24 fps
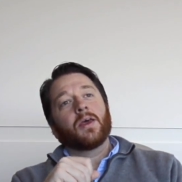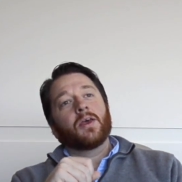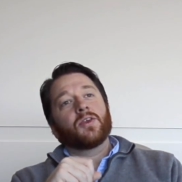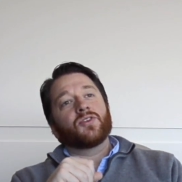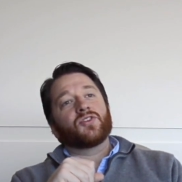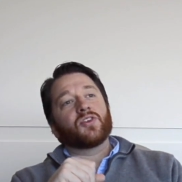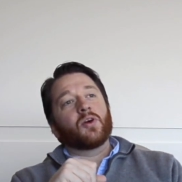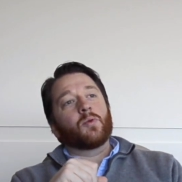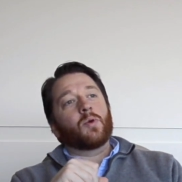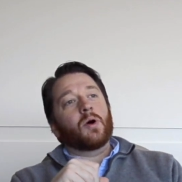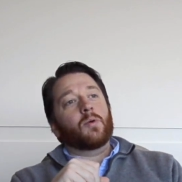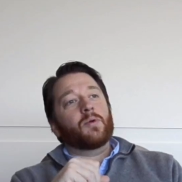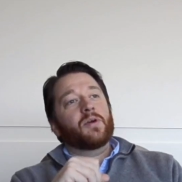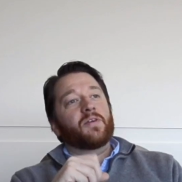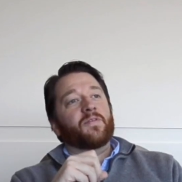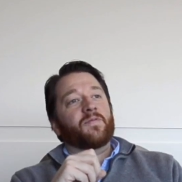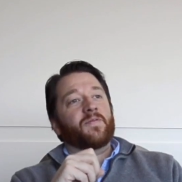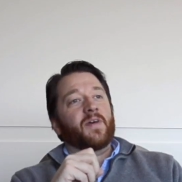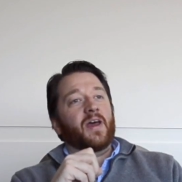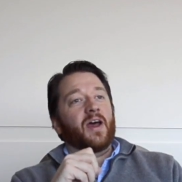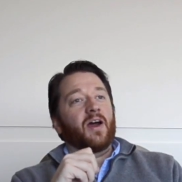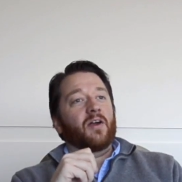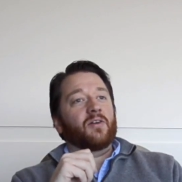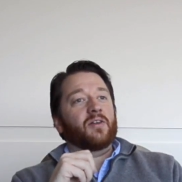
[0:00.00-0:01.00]
So what we
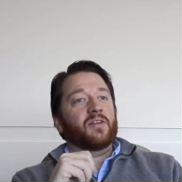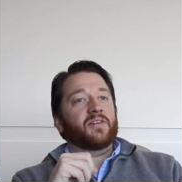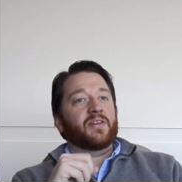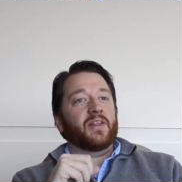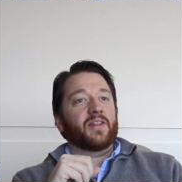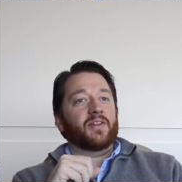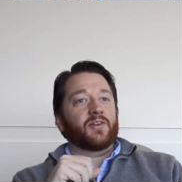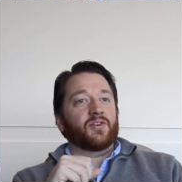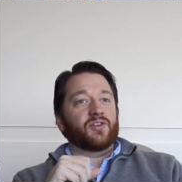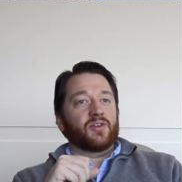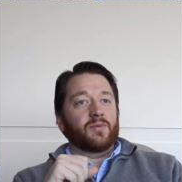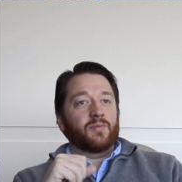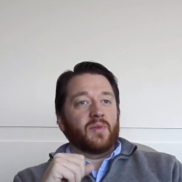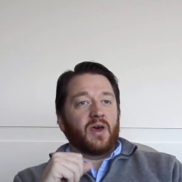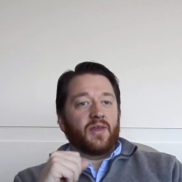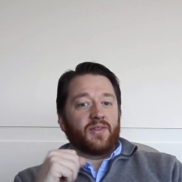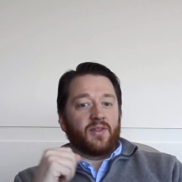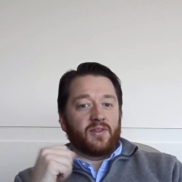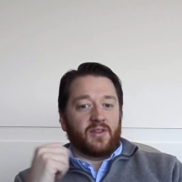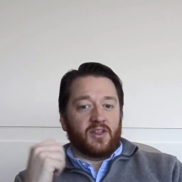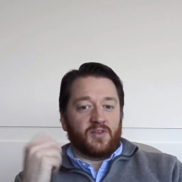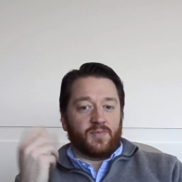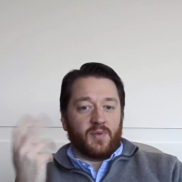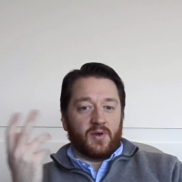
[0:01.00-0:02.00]
found is that there's a
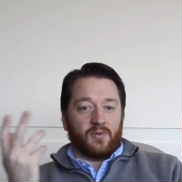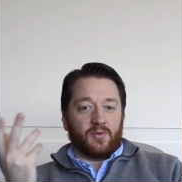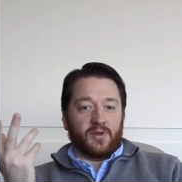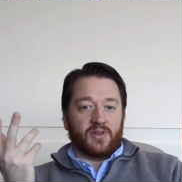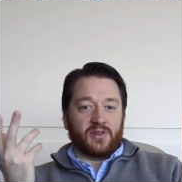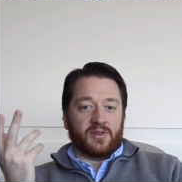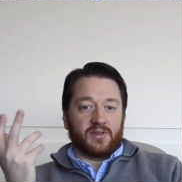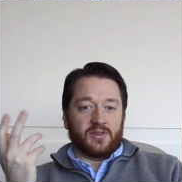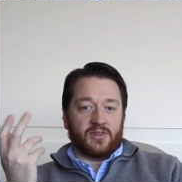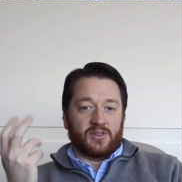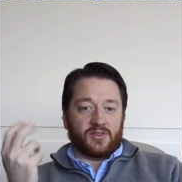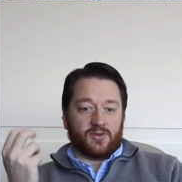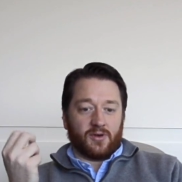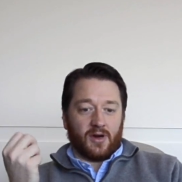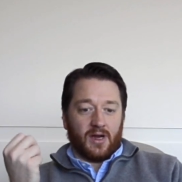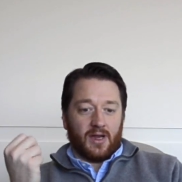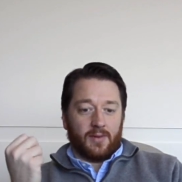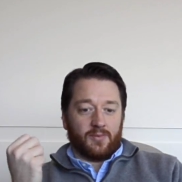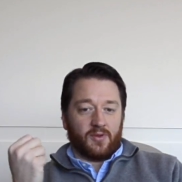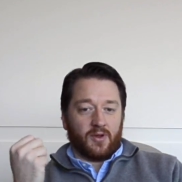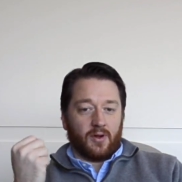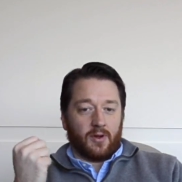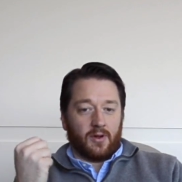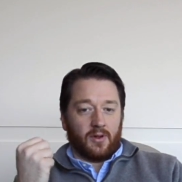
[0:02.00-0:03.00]
method that's been recently
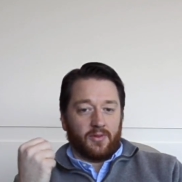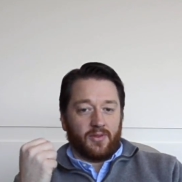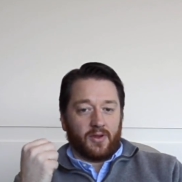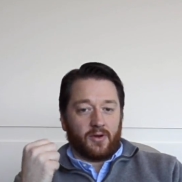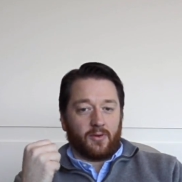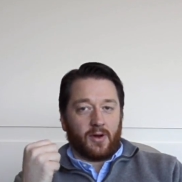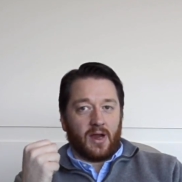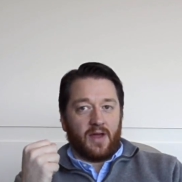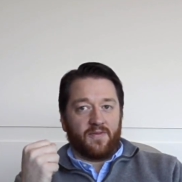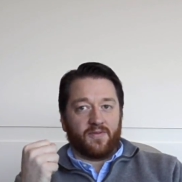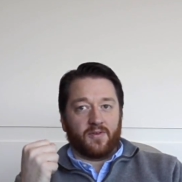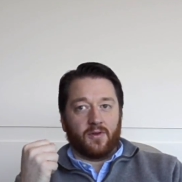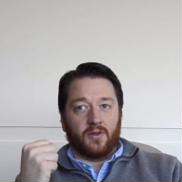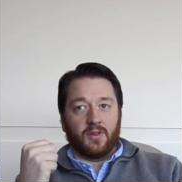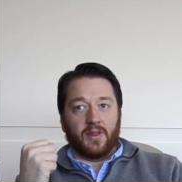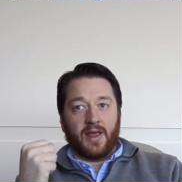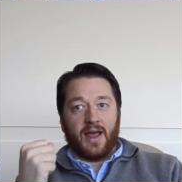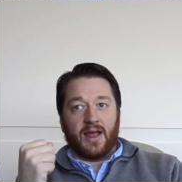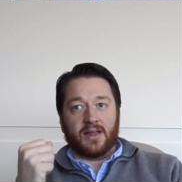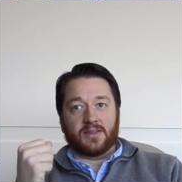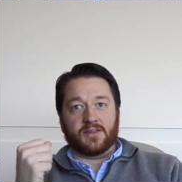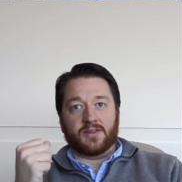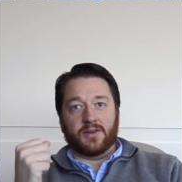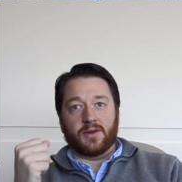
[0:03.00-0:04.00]
described called the graphical
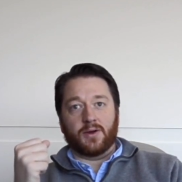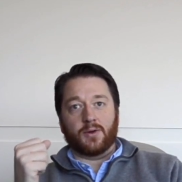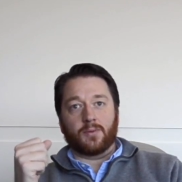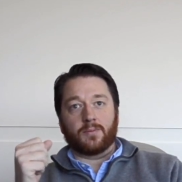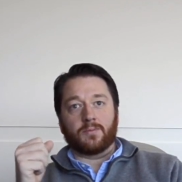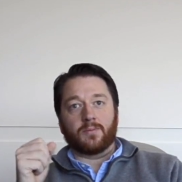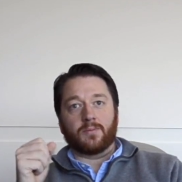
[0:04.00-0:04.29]
lasso.